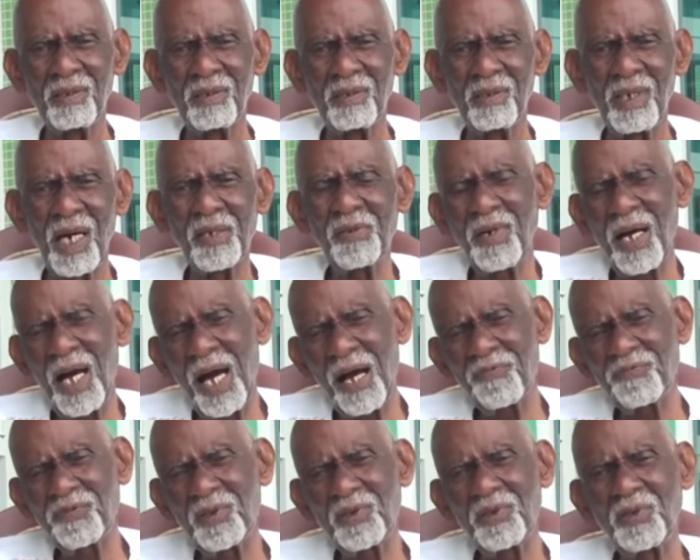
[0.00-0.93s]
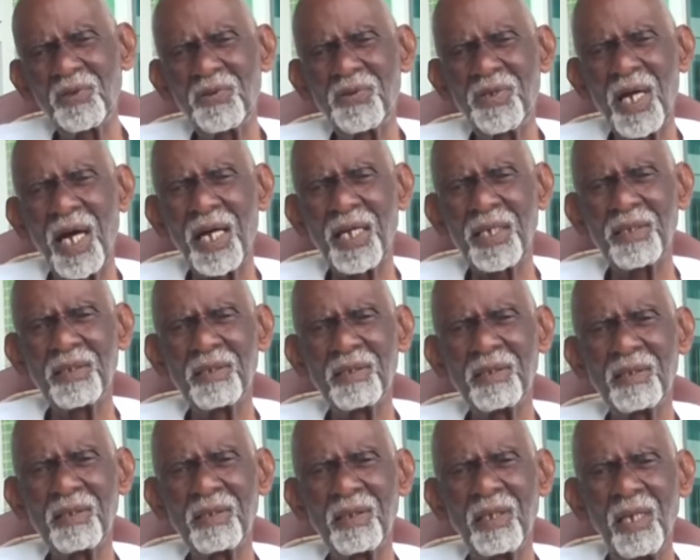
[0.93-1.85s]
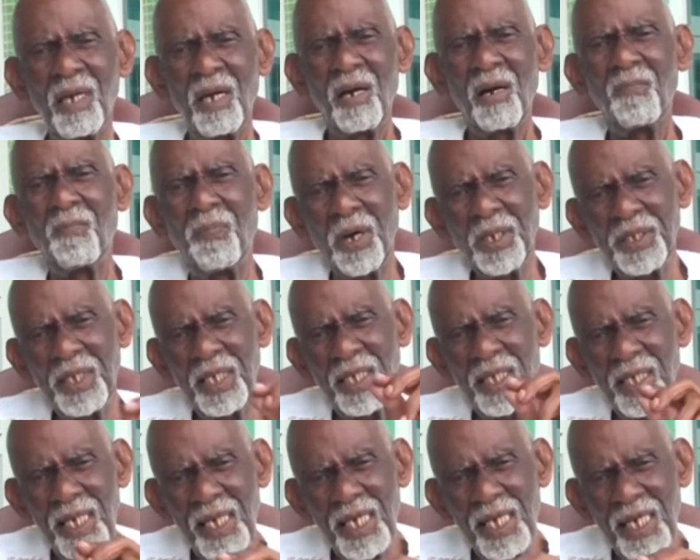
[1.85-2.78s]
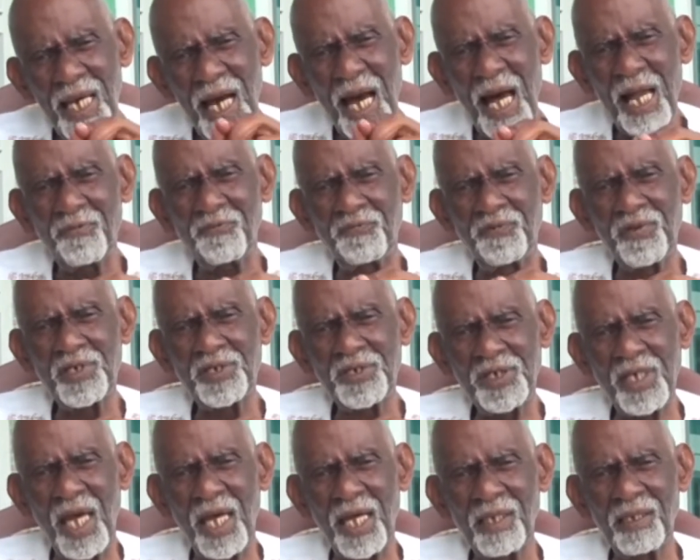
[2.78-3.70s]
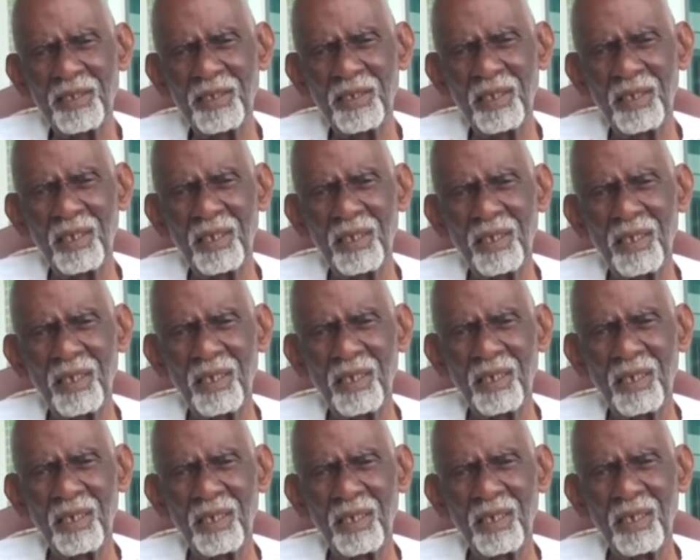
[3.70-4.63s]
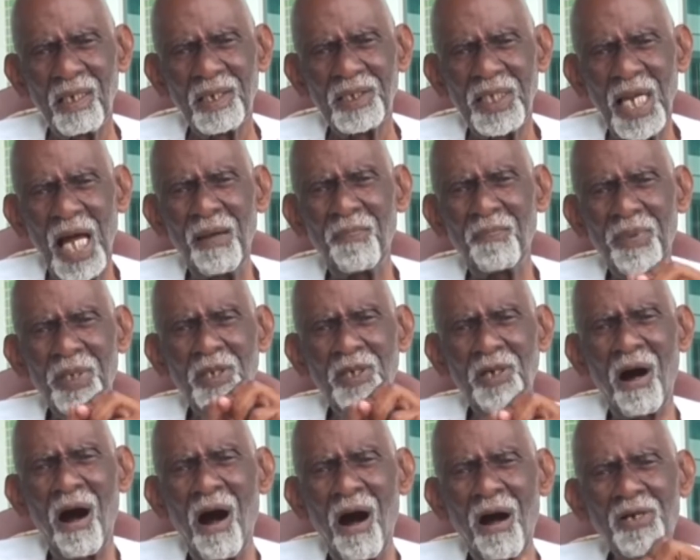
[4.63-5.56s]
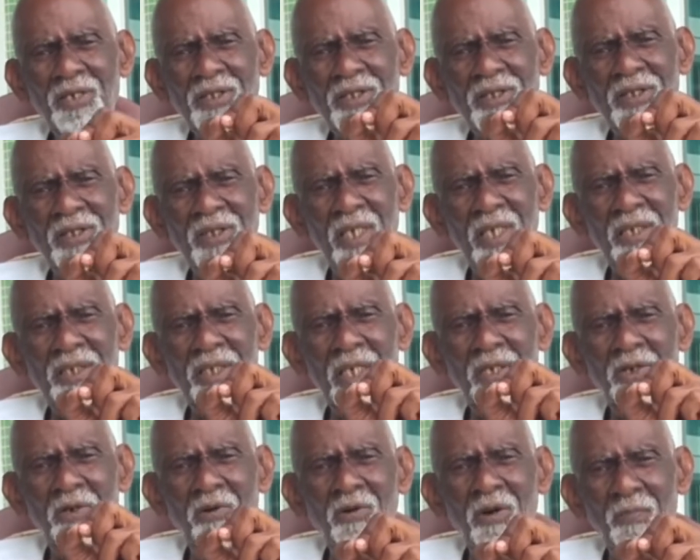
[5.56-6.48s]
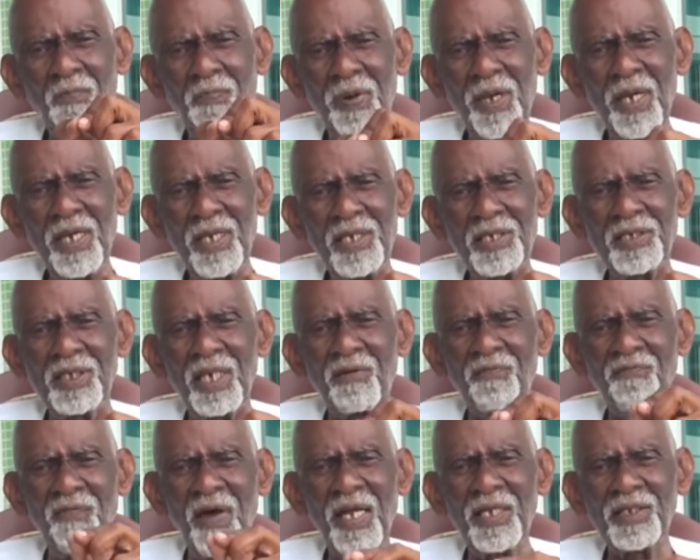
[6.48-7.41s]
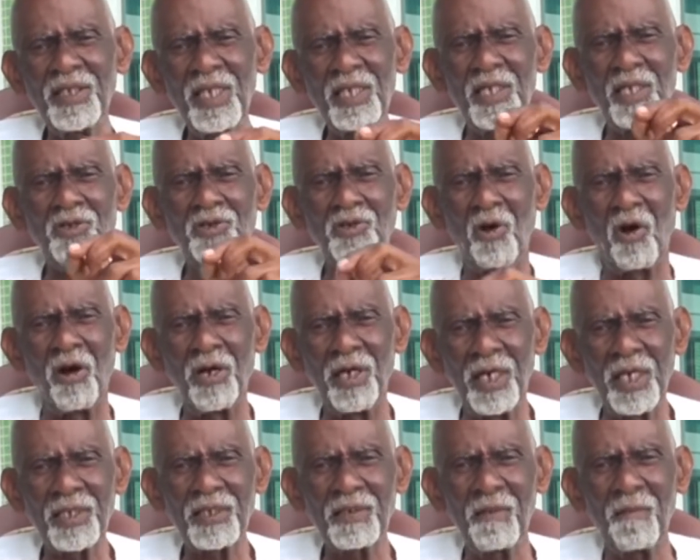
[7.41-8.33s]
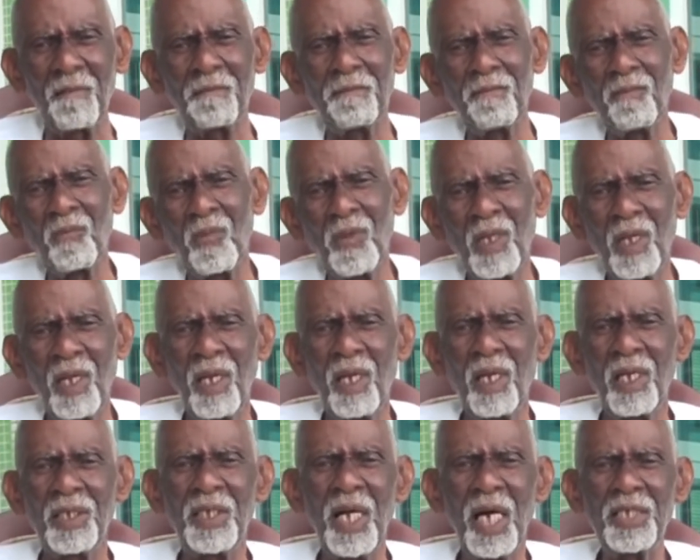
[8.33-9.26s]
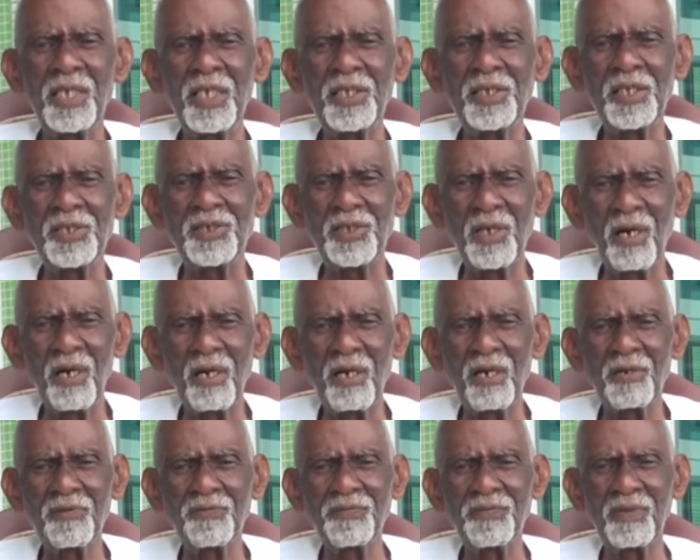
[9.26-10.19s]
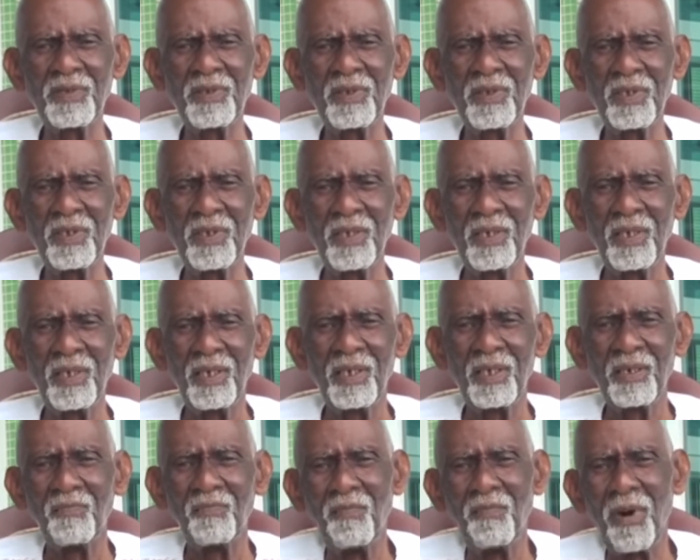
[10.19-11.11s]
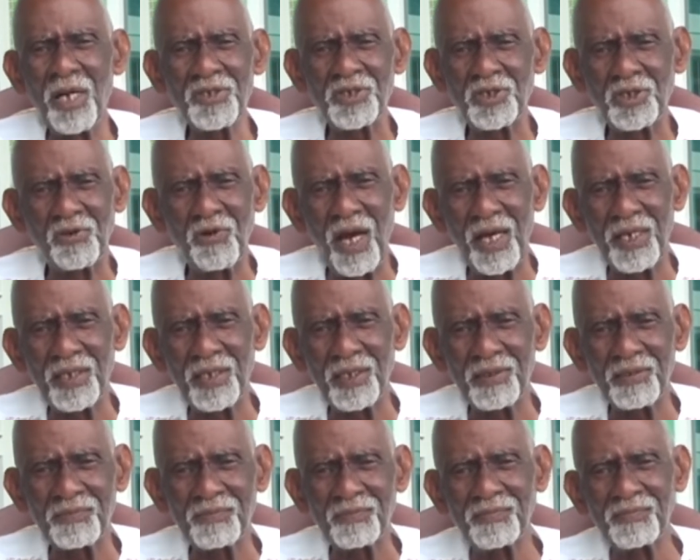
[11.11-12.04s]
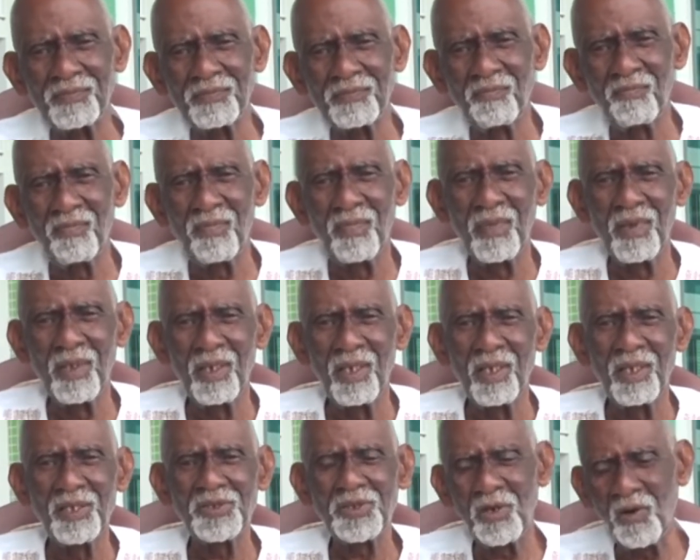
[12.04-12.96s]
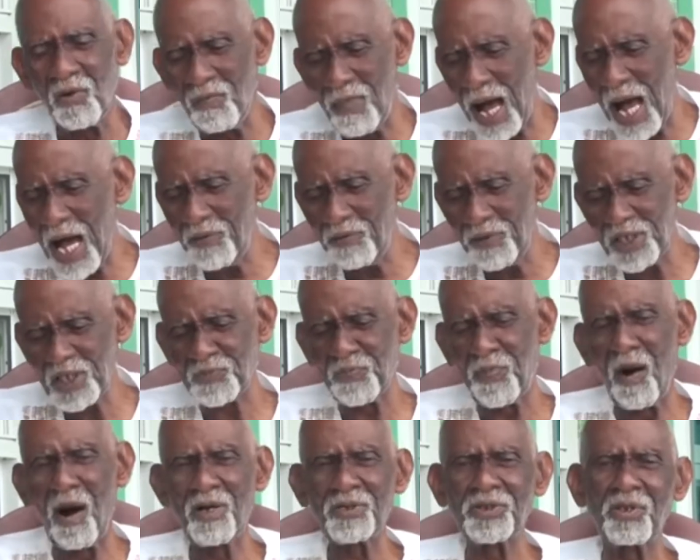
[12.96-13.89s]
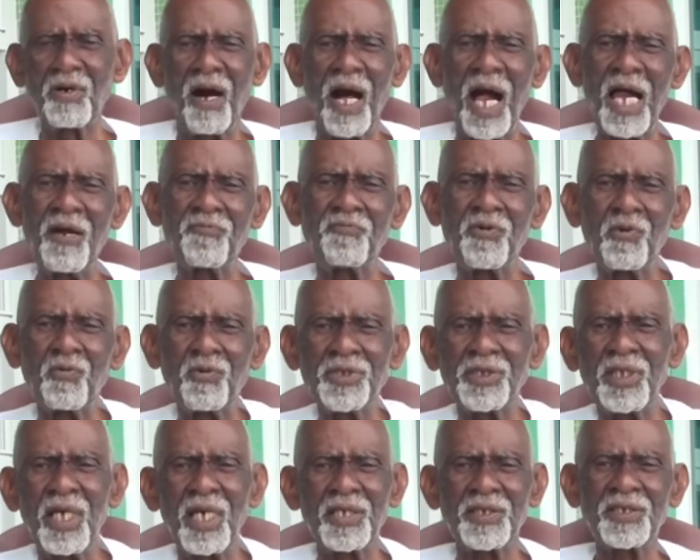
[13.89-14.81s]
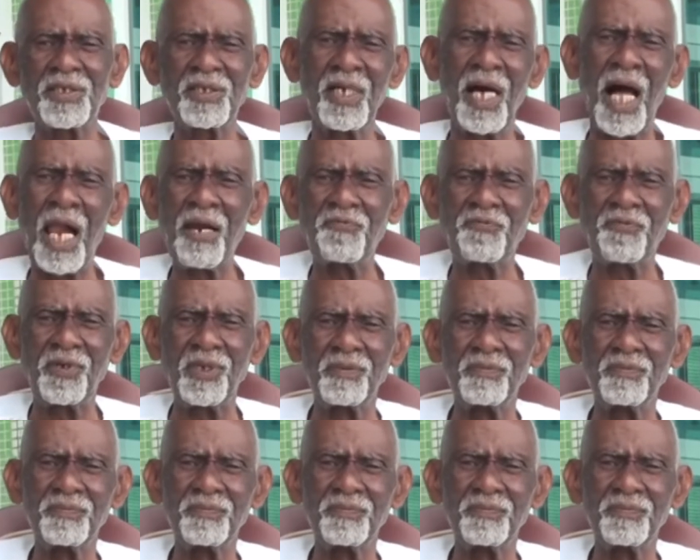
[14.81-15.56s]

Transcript: I don't have to do that. But he, Alfred, said that because the Europeans invented the toilet, that he deserved much credit. So my response to Alfred was this: Alfred,